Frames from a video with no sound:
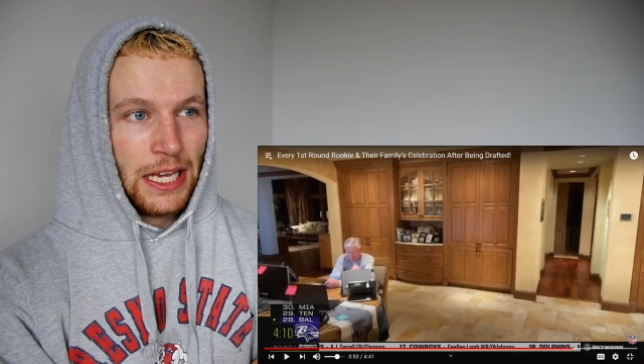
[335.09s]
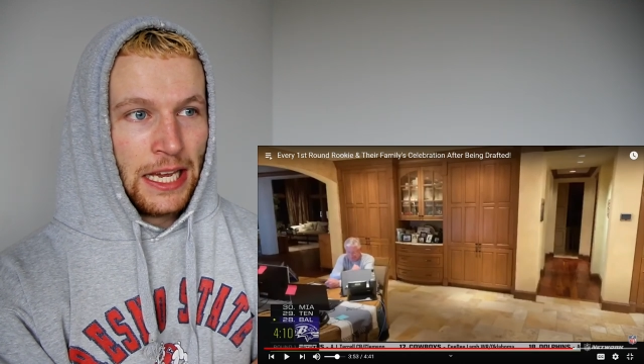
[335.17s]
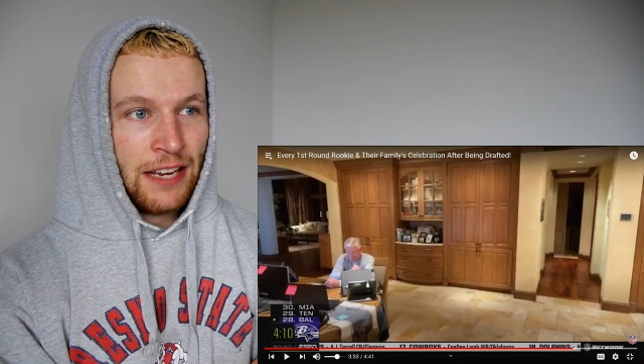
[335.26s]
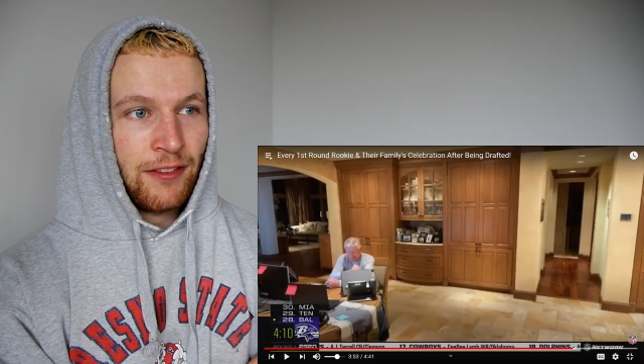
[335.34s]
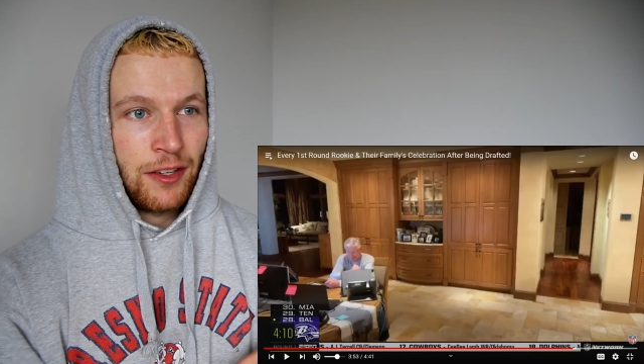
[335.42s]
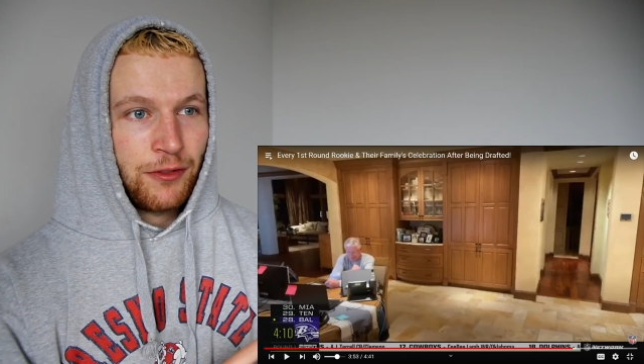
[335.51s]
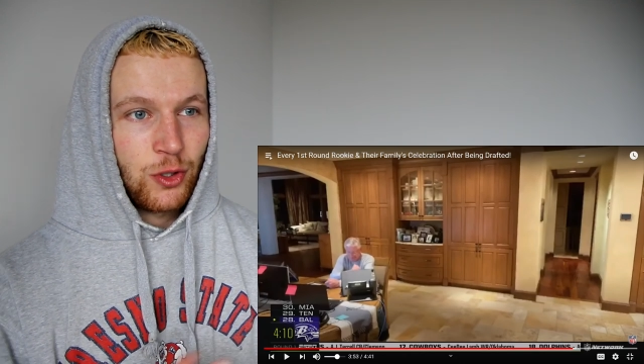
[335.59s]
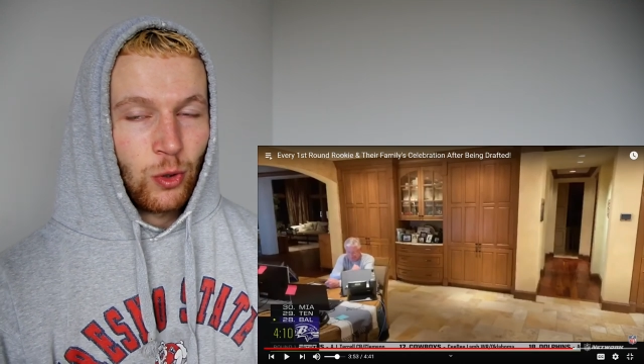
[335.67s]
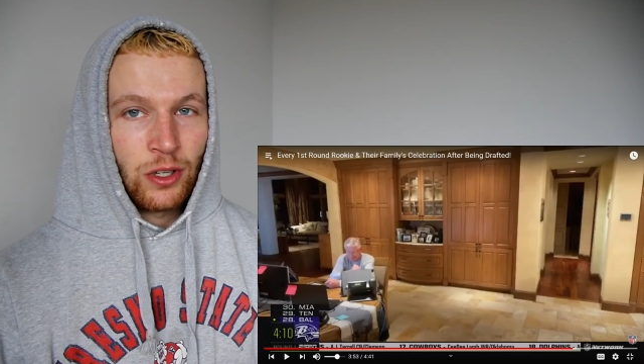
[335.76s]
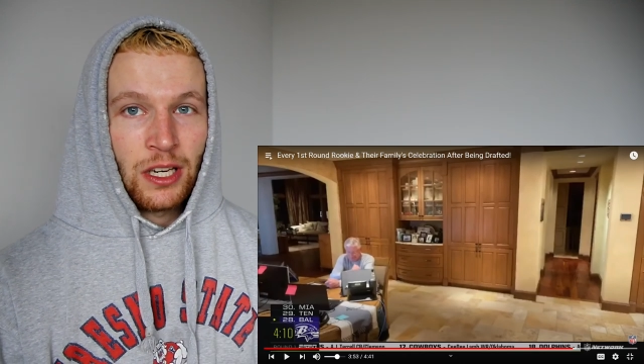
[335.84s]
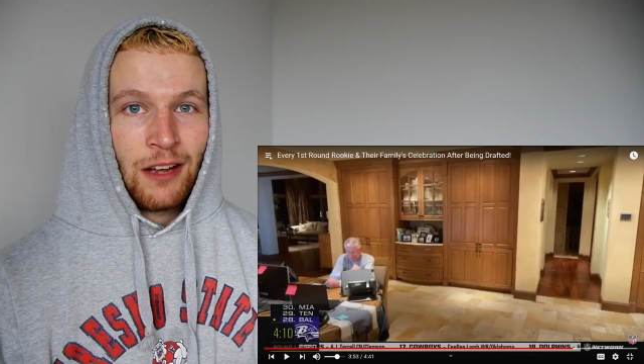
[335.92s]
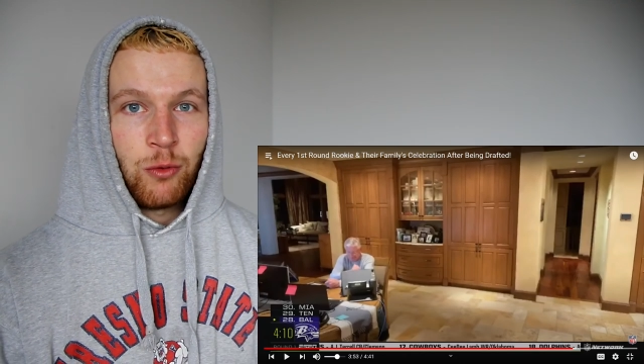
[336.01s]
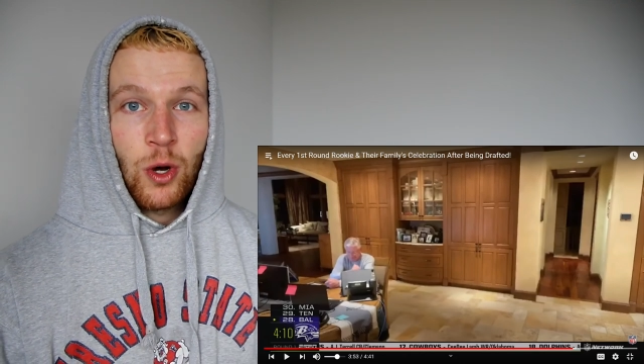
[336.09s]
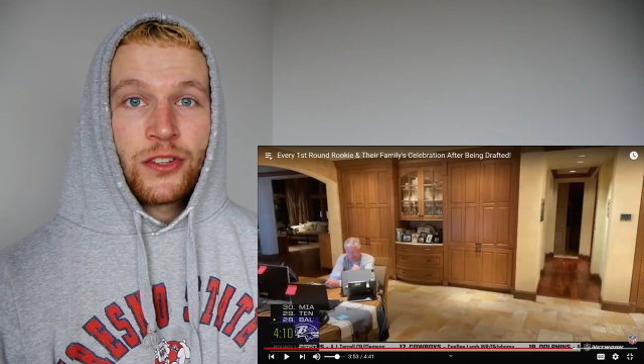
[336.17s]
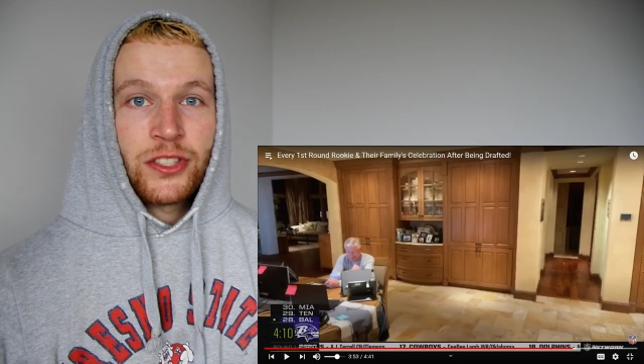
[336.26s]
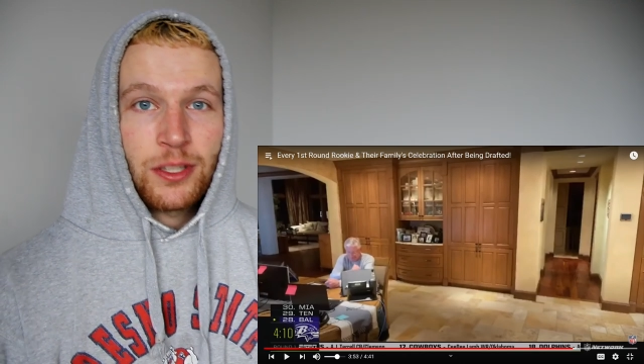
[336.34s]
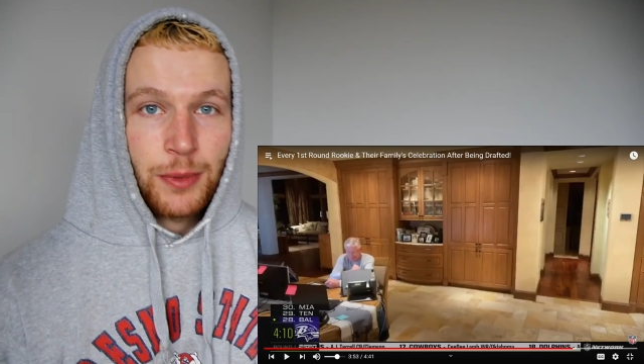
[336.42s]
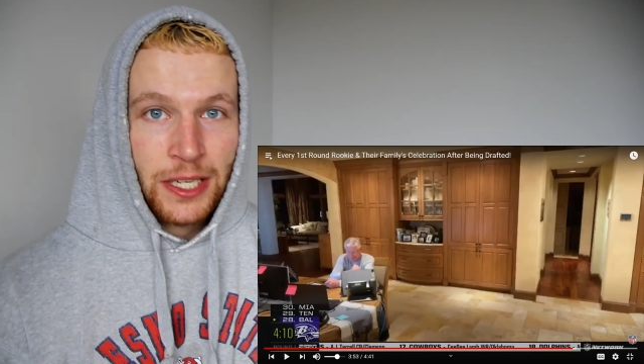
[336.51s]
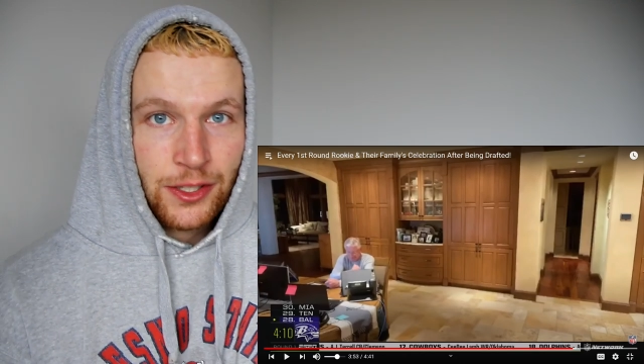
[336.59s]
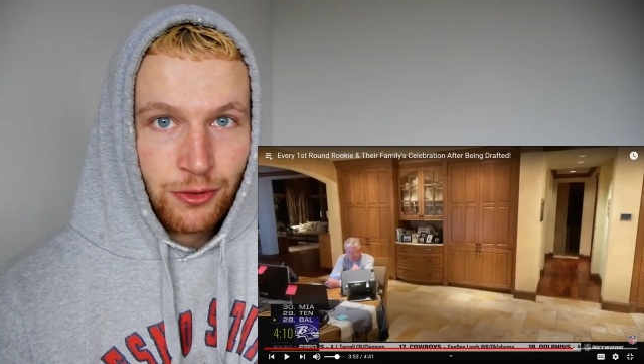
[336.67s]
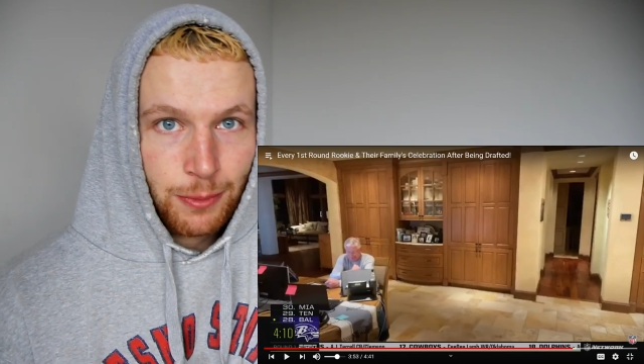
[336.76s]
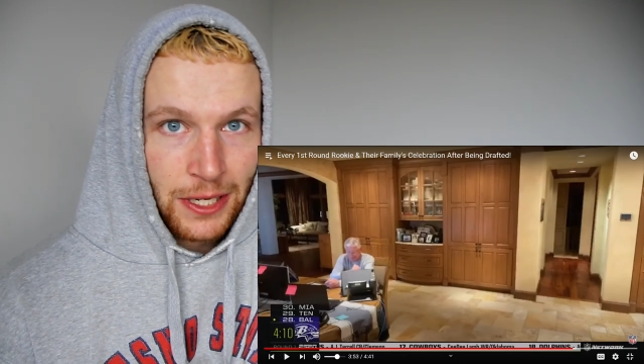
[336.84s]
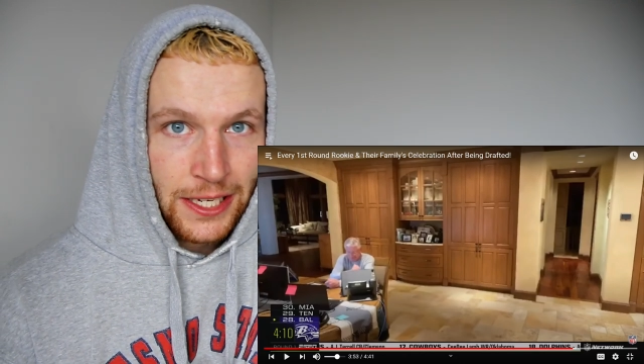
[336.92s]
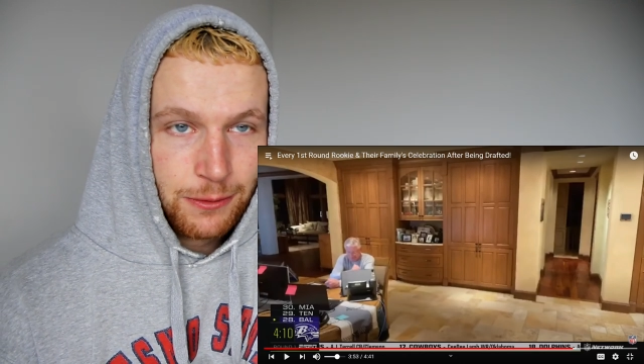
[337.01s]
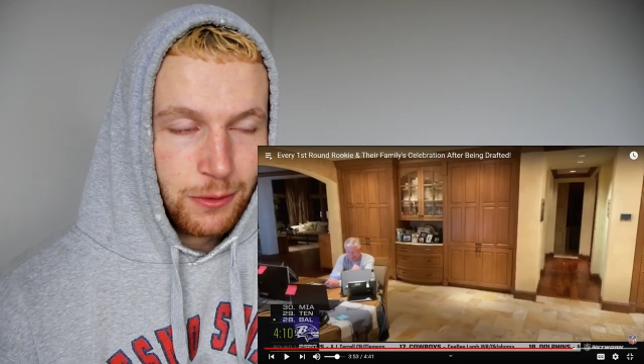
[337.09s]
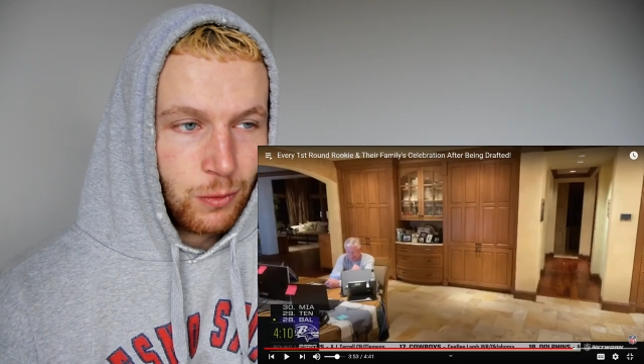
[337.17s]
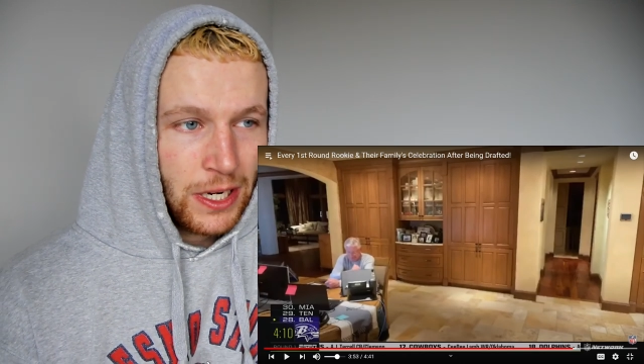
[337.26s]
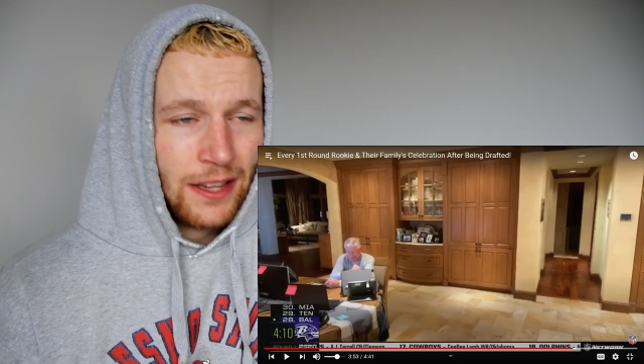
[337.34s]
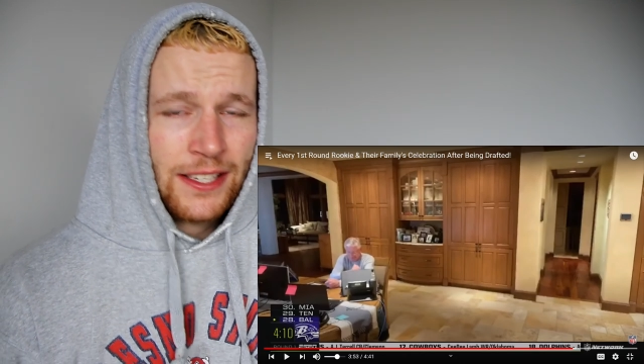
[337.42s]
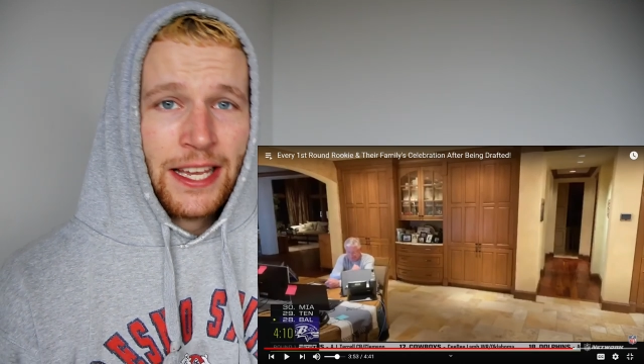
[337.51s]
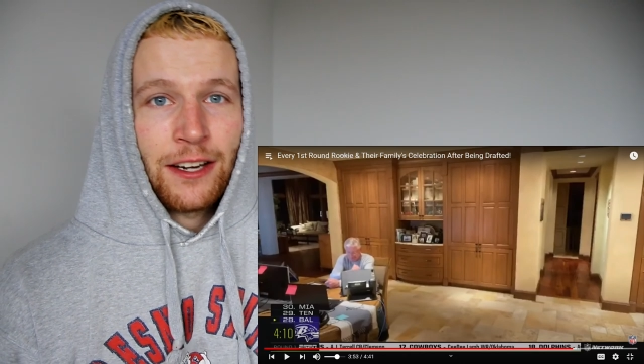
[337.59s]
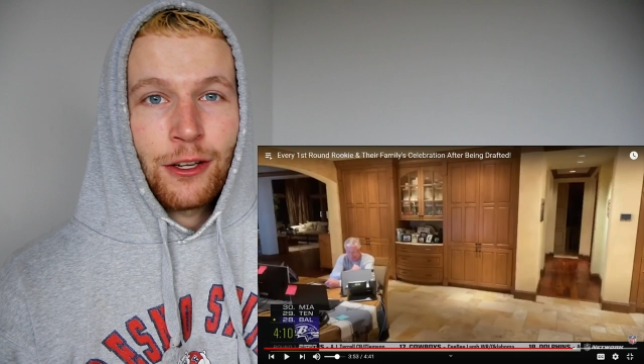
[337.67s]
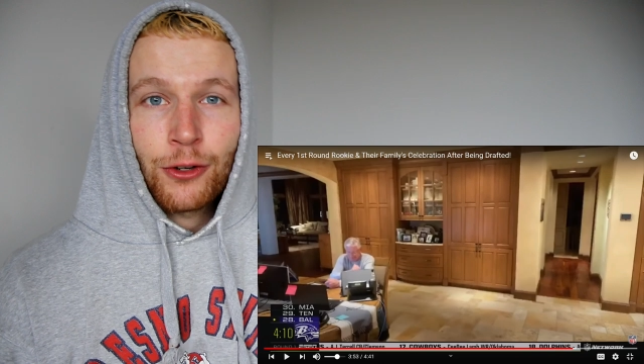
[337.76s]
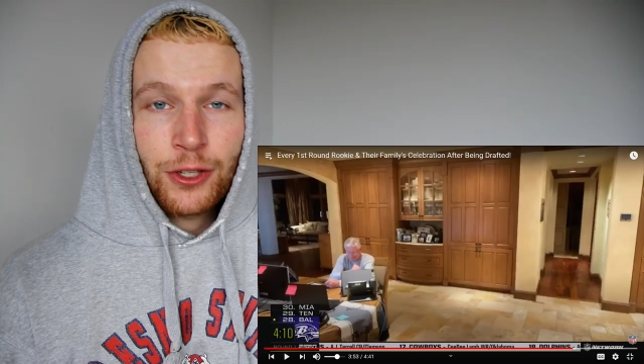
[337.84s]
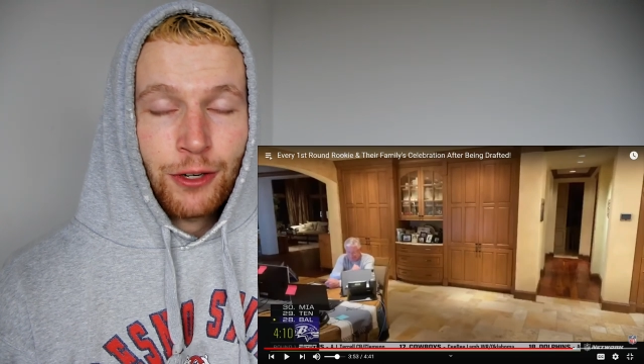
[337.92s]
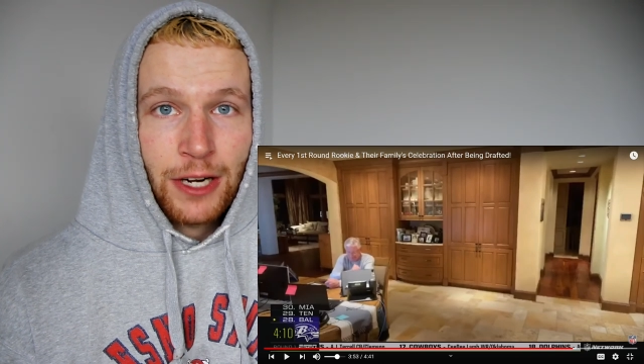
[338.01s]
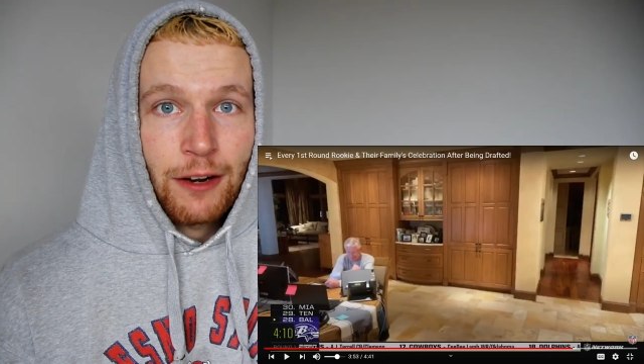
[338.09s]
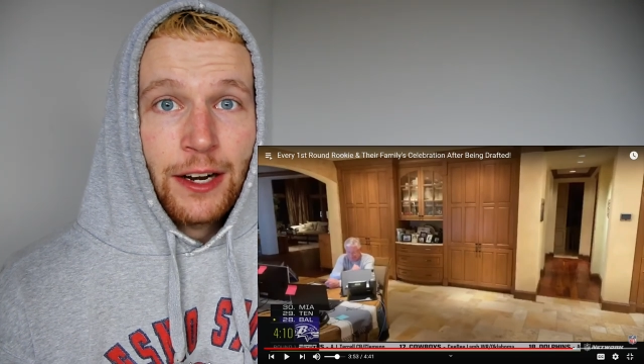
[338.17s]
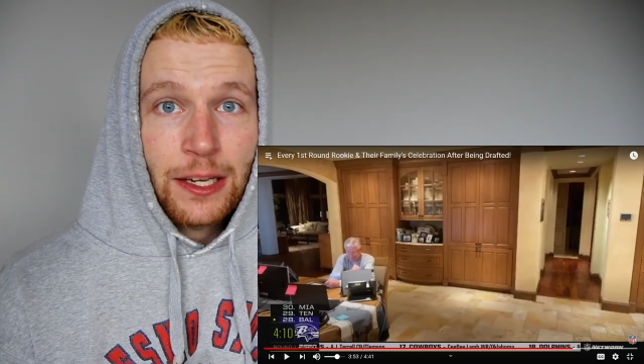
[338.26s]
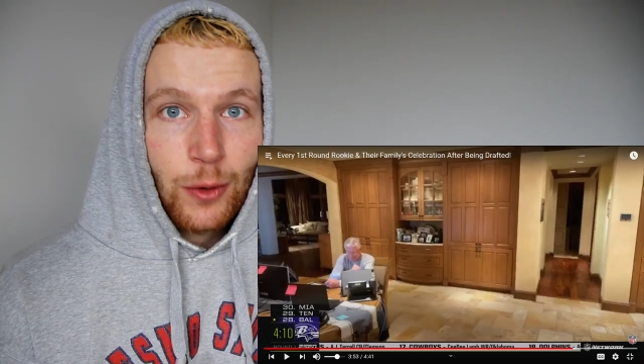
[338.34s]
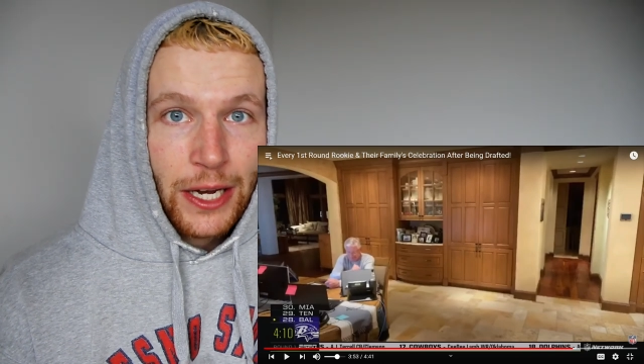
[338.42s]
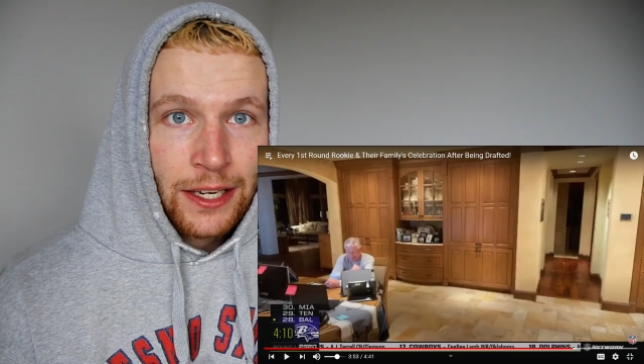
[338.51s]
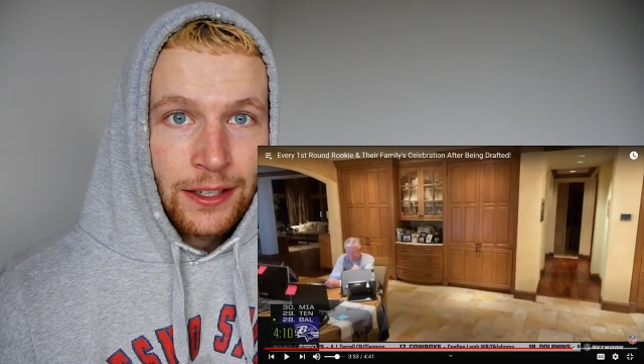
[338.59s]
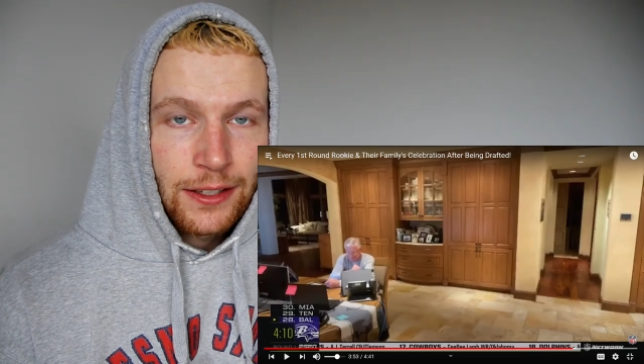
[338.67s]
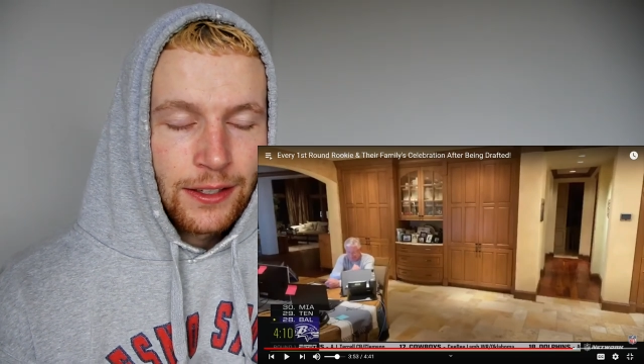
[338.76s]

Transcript: even if Jordan Love was to be his replacement, well, he's had a good career anyway.